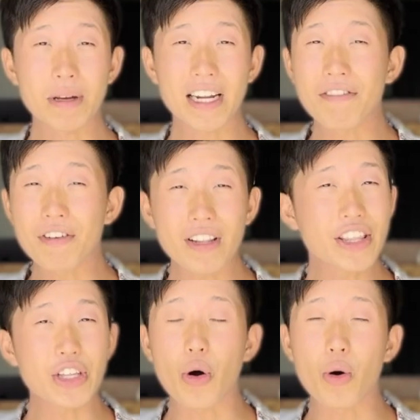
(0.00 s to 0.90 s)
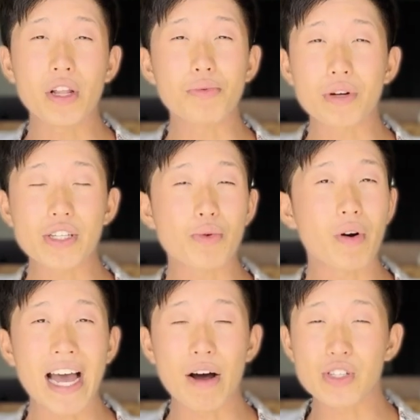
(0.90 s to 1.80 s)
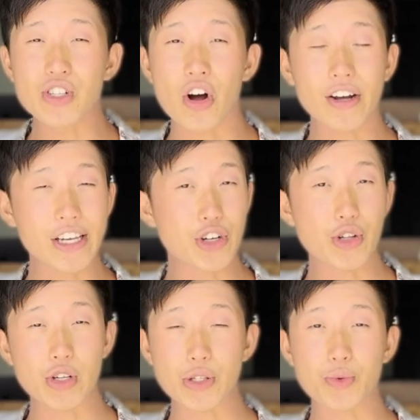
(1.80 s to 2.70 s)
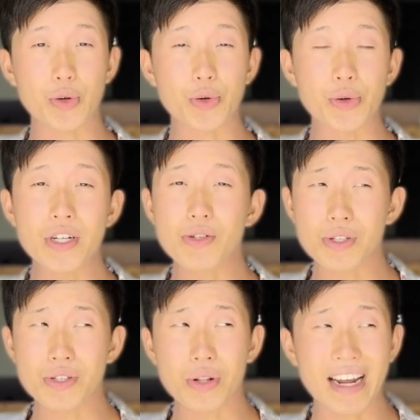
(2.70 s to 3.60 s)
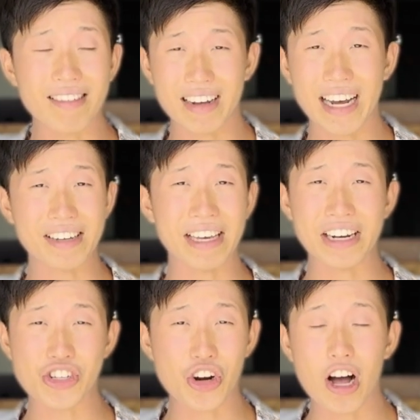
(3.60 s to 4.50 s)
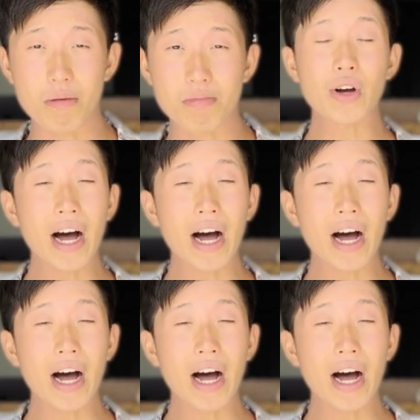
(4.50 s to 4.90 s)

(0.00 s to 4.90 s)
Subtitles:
mean, I felt like the only reason why I was talking to these recruiters was so that I could get a job. So